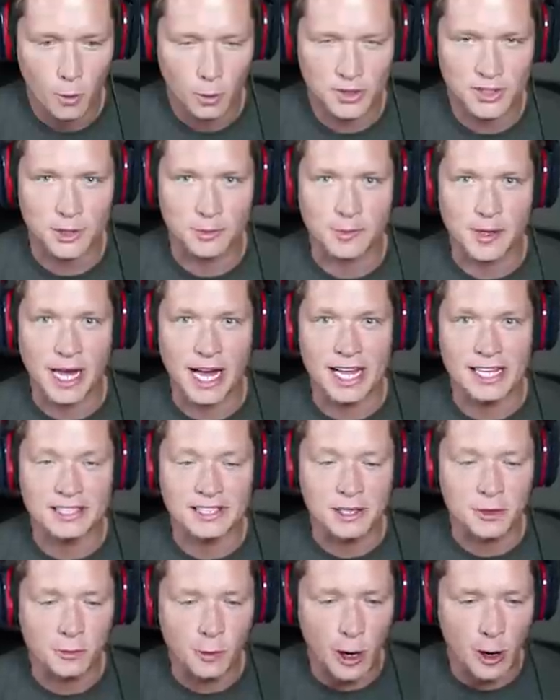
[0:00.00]
What's up, guys,
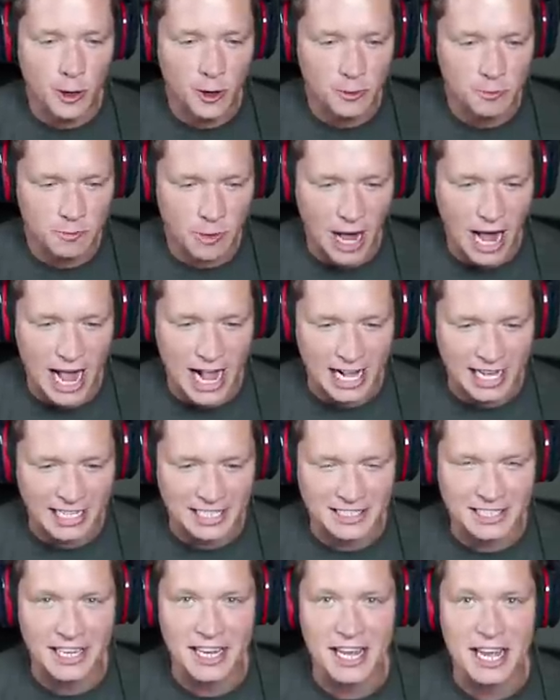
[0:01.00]
and welcome back to
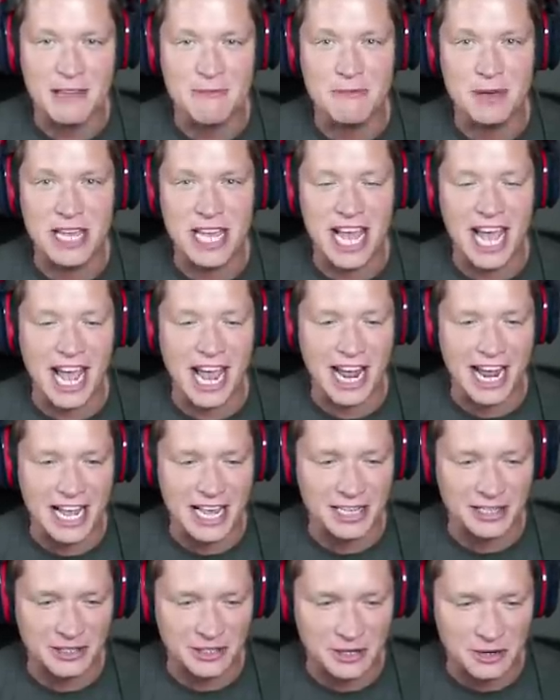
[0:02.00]
NBA
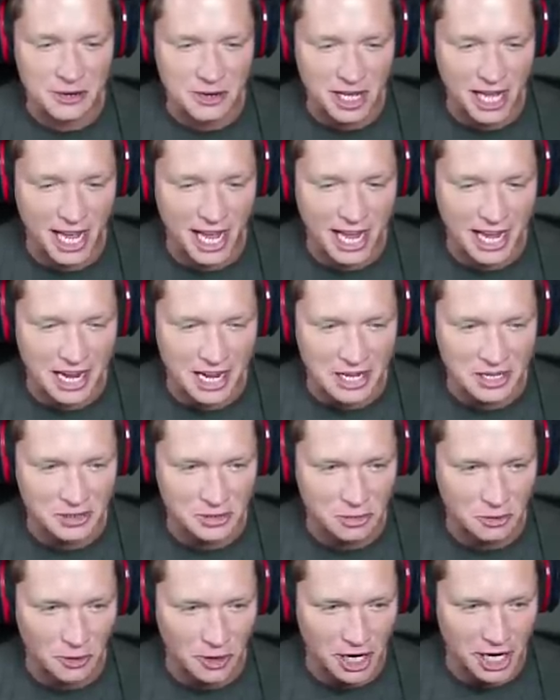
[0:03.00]

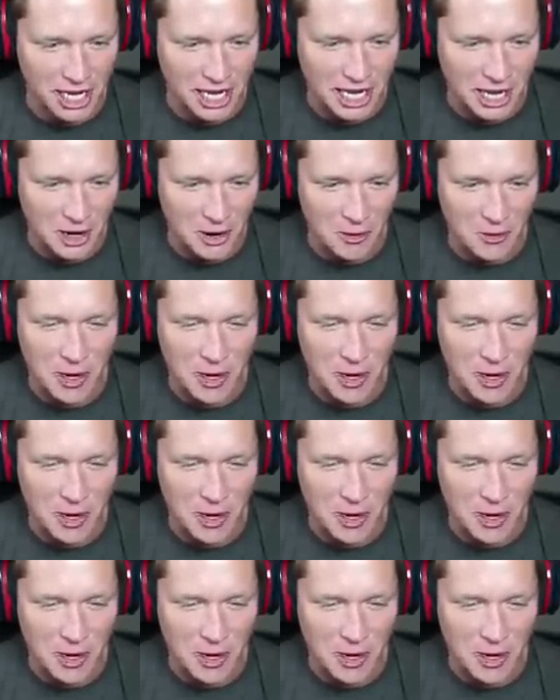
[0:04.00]
2K20.